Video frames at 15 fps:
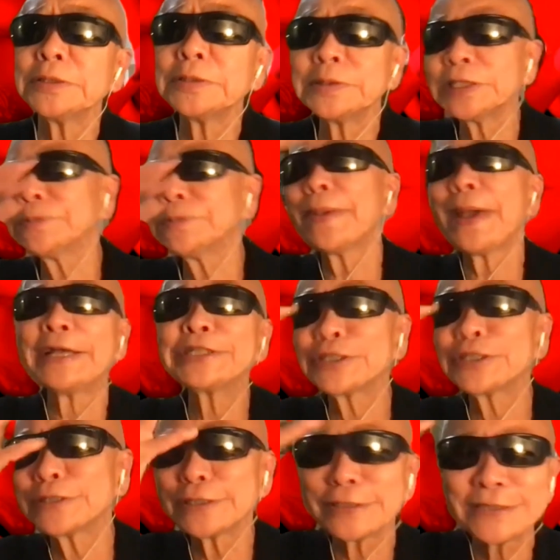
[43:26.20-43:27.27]

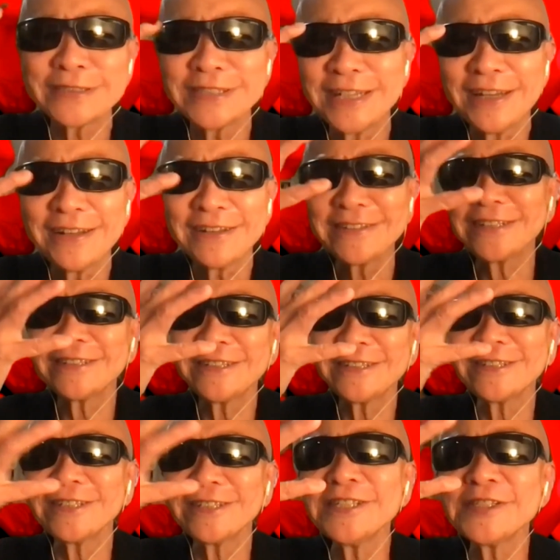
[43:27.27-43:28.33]
imagining that
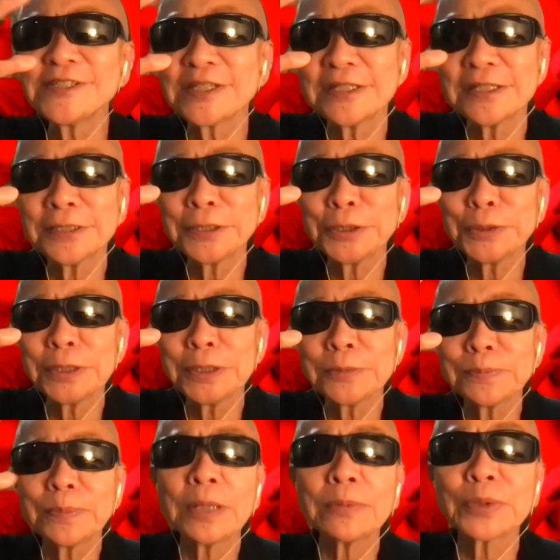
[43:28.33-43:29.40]
there is a
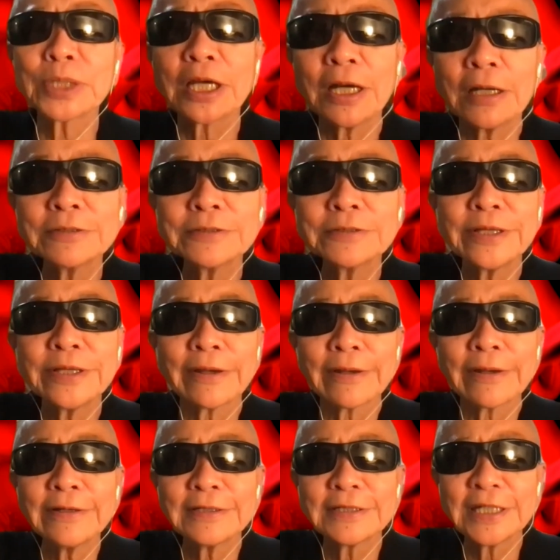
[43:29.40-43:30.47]
public out
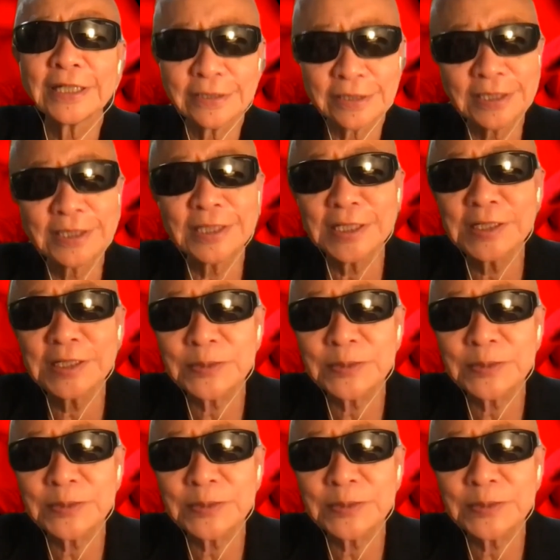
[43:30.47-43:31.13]
there, and it is